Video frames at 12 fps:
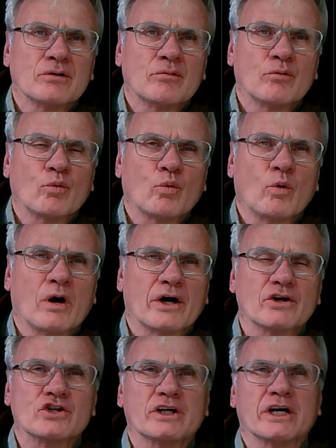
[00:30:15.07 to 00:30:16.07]

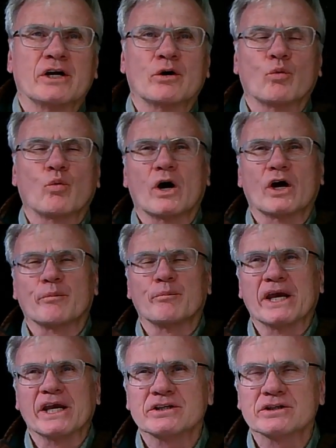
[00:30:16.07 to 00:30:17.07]
watershed or water
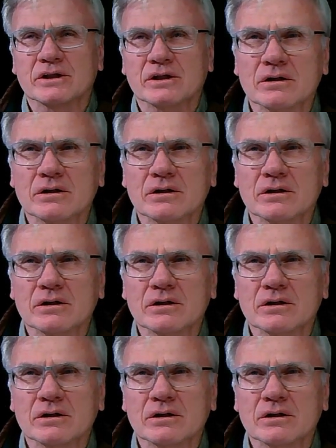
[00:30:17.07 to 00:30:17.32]
basin.